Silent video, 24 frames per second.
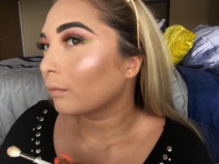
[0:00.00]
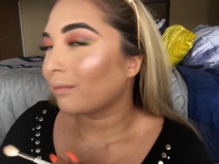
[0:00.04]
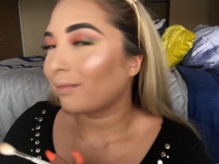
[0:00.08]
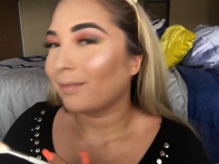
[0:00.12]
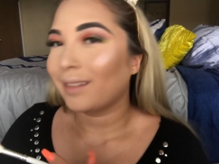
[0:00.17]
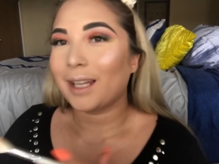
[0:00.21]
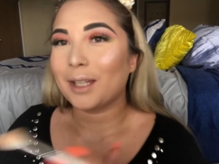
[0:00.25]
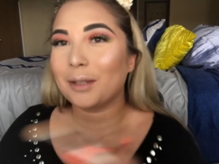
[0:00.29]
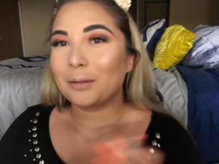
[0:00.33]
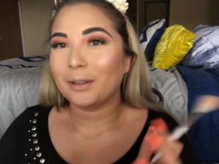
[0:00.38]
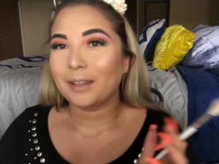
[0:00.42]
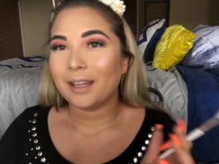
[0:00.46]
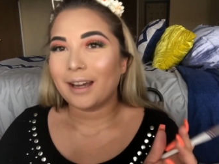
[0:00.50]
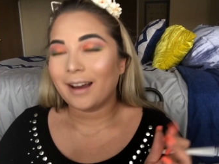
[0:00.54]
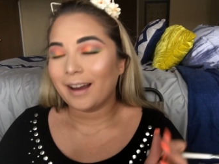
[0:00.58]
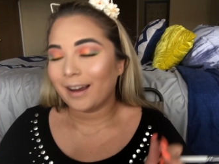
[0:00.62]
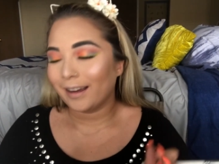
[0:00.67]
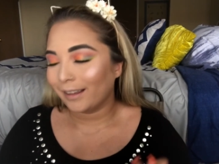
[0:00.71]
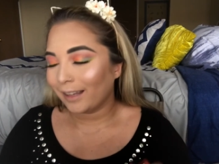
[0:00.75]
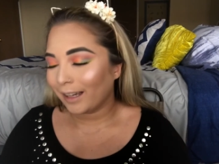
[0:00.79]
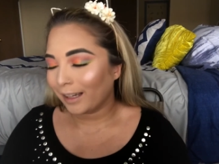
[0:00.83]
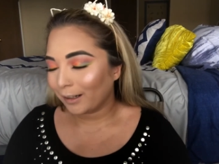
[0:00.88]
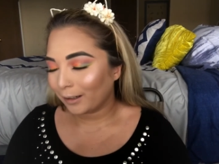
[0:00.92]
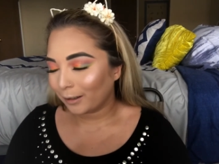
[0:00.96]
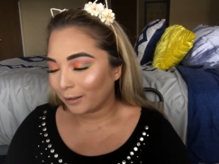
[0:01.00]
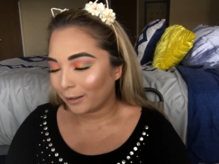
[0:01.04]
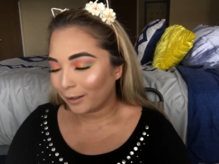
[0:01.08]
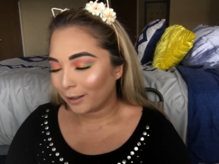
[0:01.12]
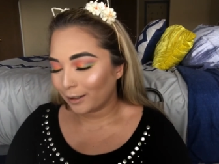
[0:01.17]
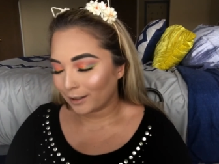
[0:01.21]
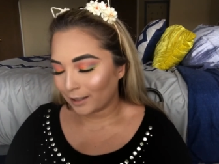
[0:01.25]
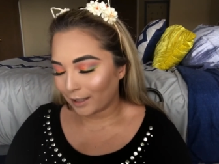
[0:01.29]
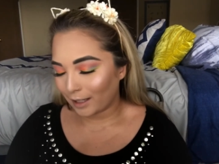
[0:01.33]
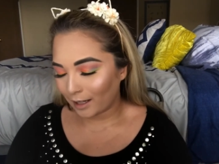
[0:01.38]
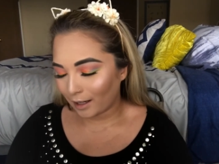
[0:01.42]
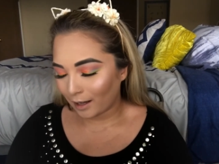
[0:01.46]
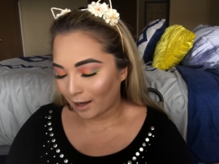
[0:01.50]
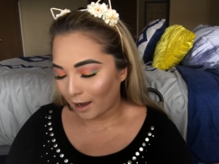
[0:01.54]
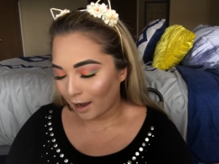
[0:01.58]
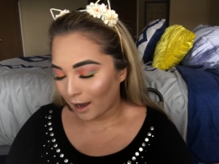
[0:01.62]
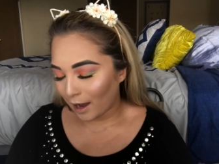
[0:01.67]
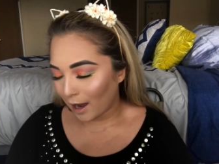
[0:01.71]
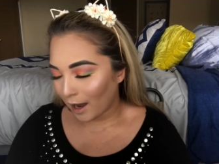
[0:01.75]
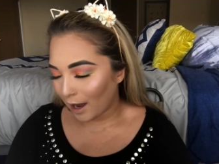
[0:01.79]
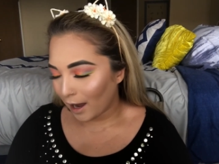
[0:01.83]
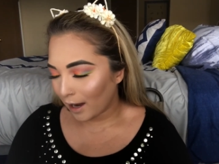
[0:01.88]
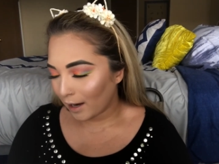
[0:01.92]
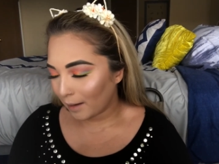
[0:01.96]
That's what that highlighter looks like.
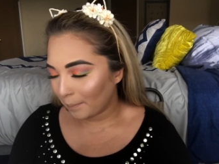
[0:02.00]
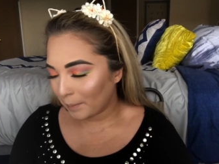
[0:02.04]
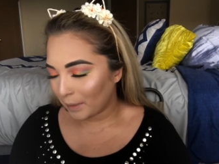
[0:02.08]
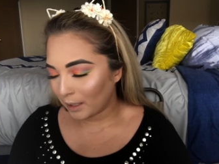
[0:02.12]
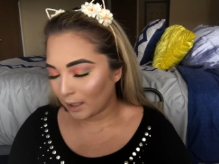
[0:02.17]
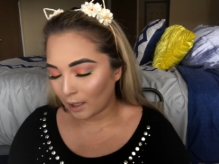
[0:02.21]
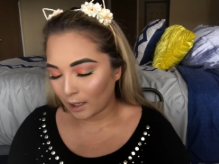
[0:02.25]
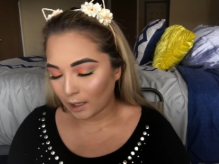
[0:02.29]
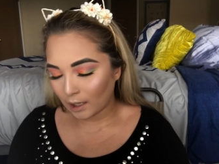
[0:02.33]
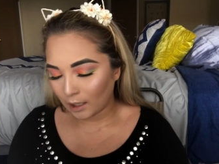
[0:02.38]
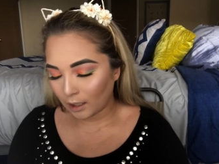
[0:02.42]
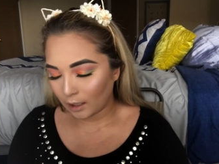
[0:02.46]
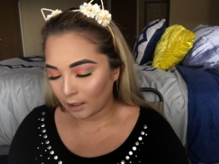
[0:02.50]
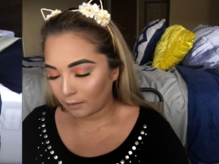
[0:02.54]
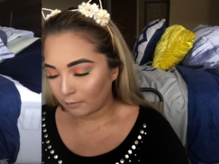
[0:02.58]
Hi, I'm in love.